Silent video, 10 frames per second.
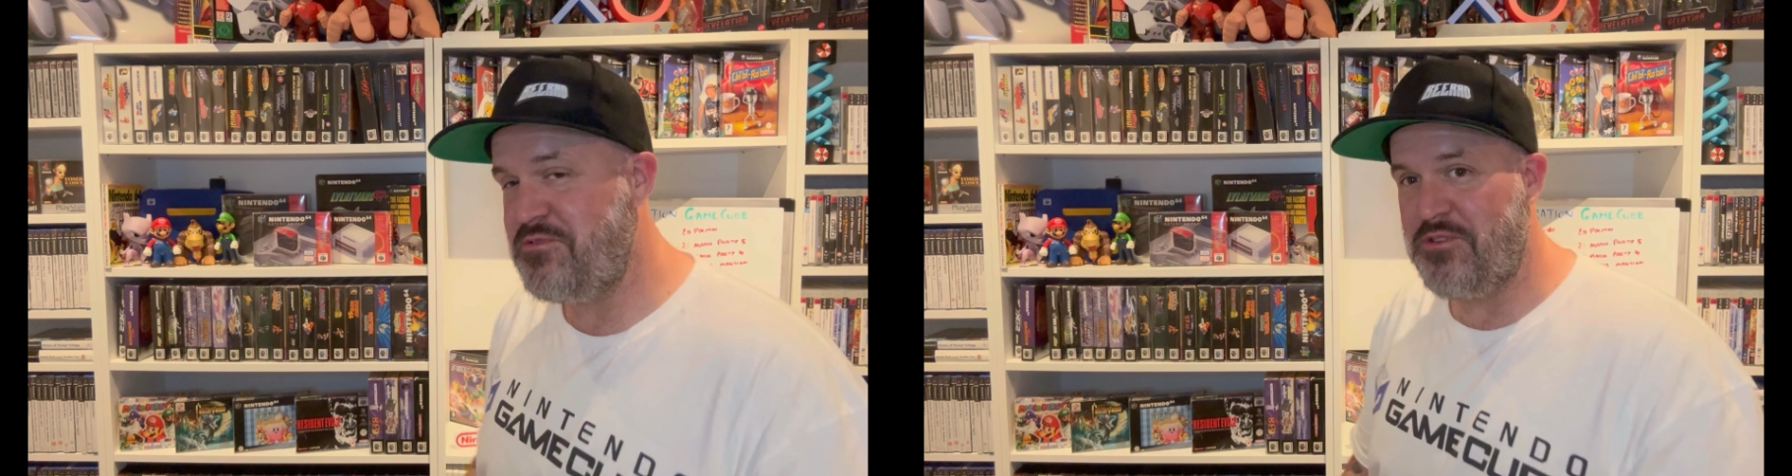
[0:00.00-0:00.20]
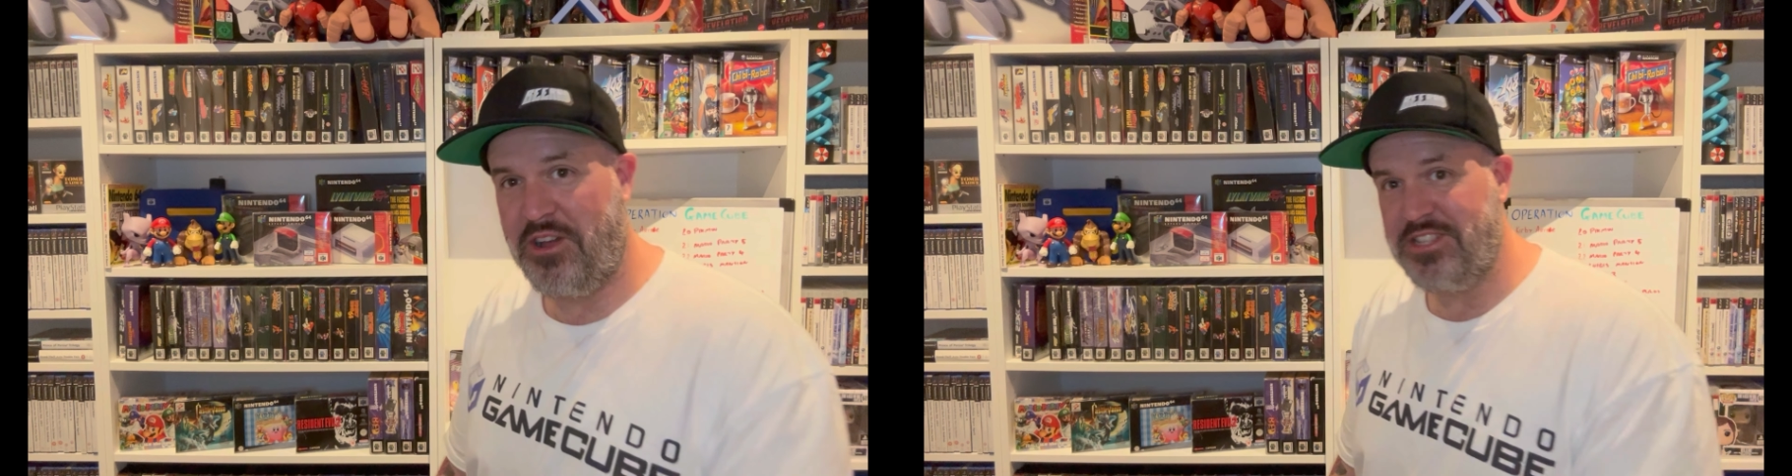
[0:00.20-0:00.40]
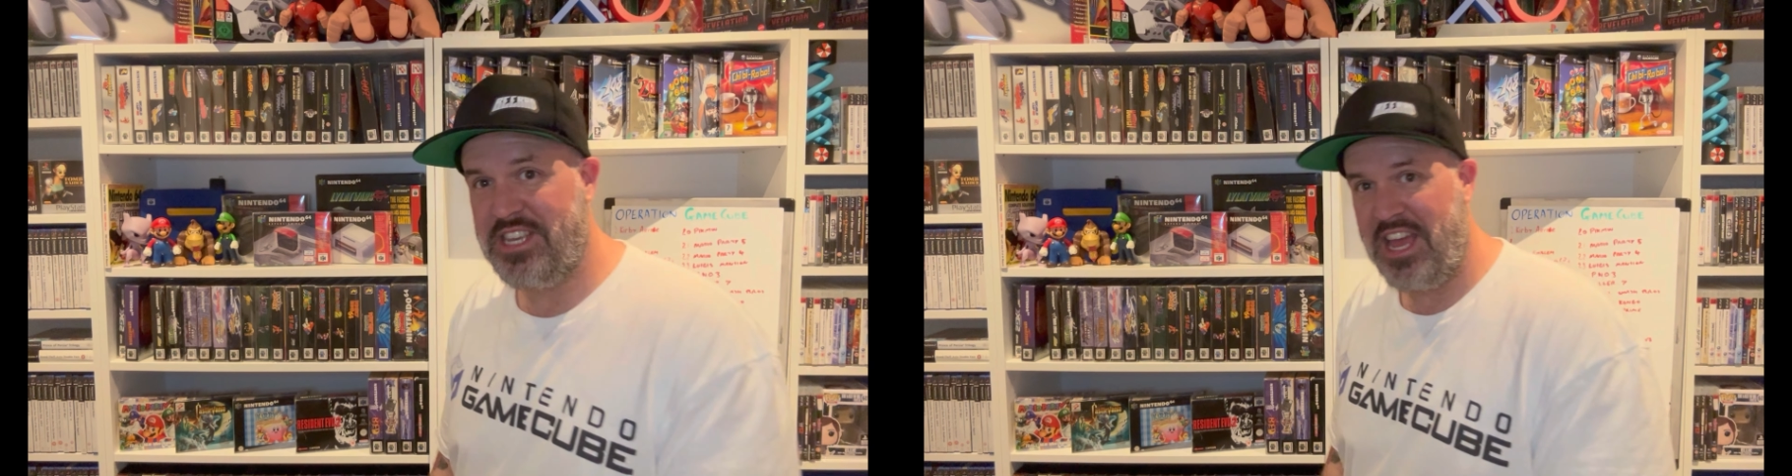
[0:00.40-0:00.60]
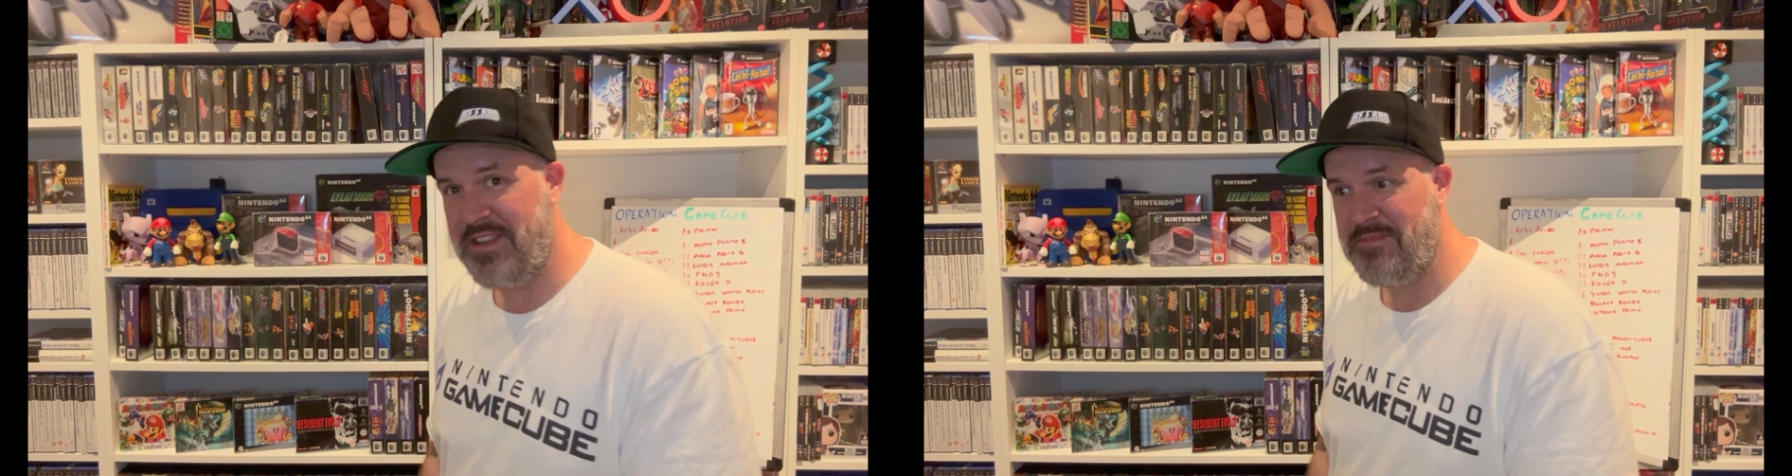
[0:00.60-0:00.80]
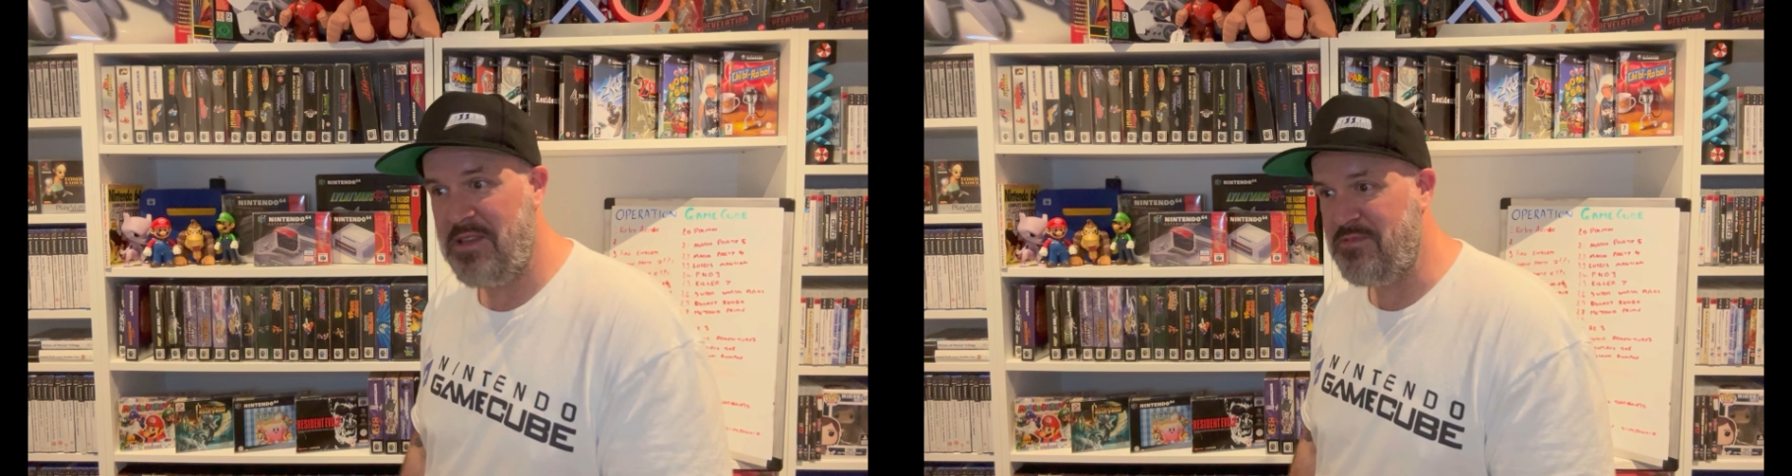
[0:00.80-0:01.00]
we were like
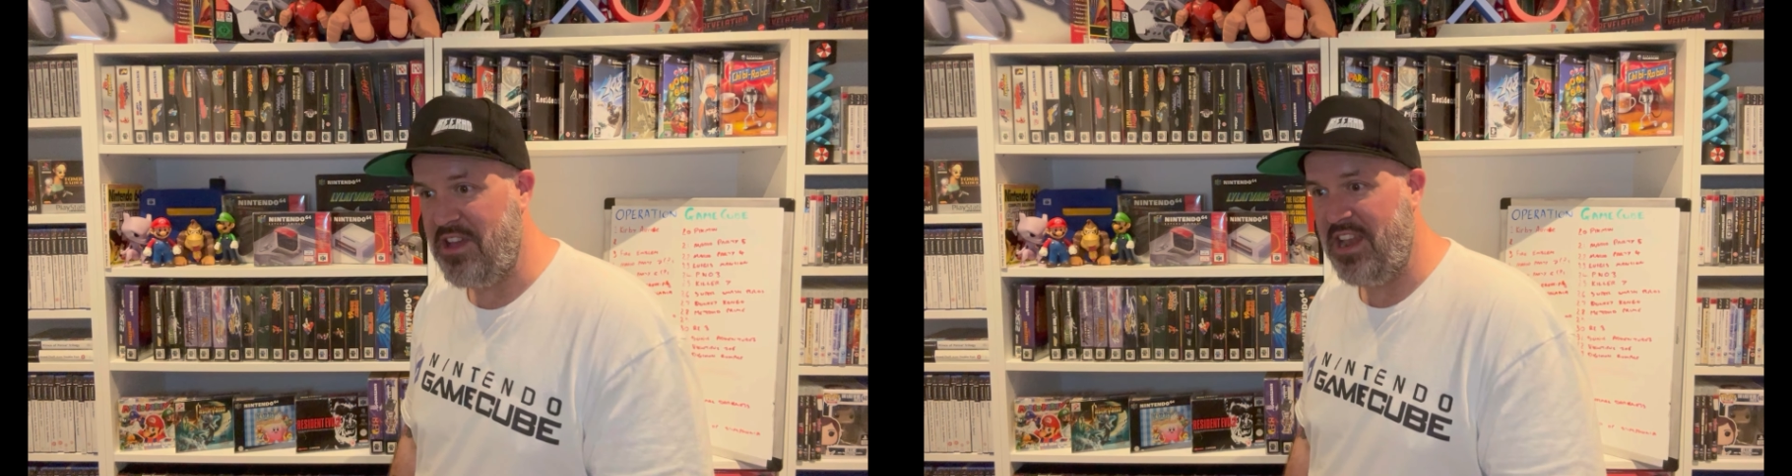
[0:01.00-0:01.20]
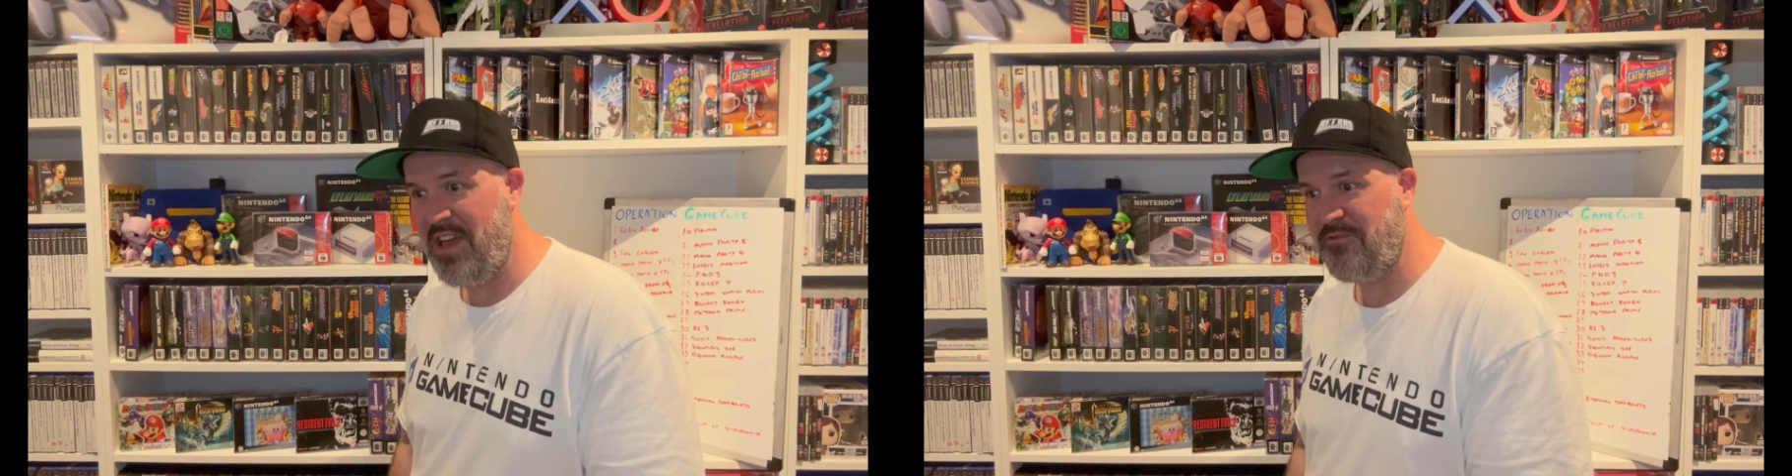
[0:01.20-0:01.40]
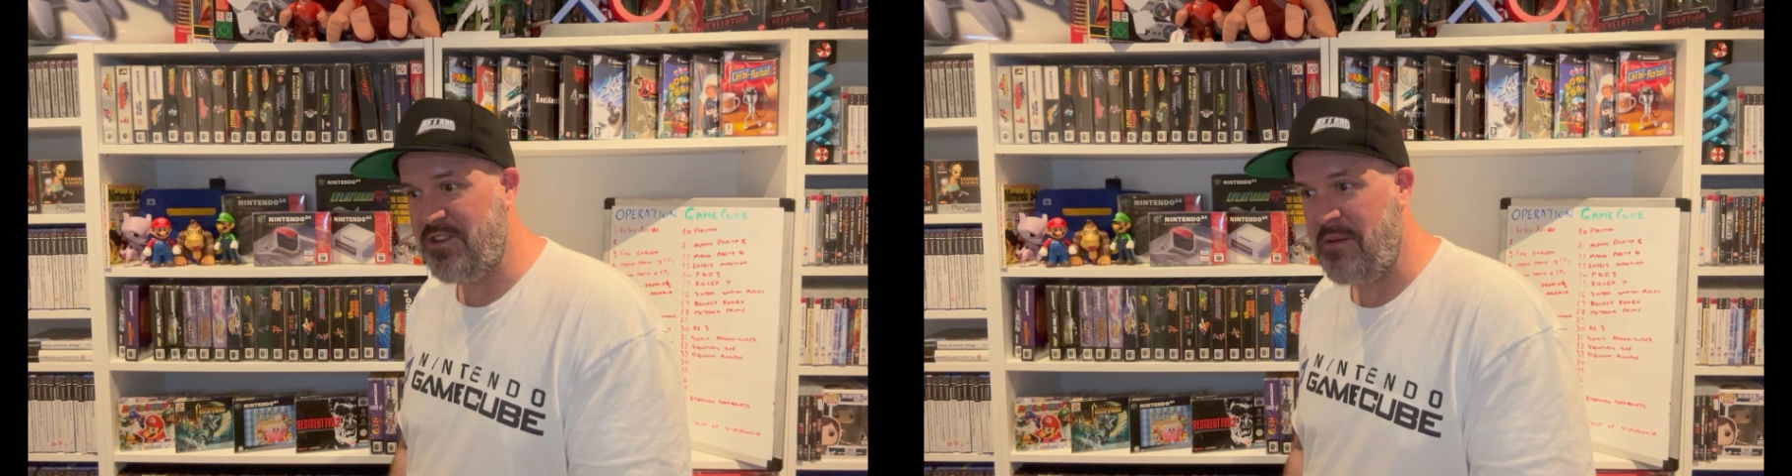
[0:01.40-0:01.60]
10, maybe 11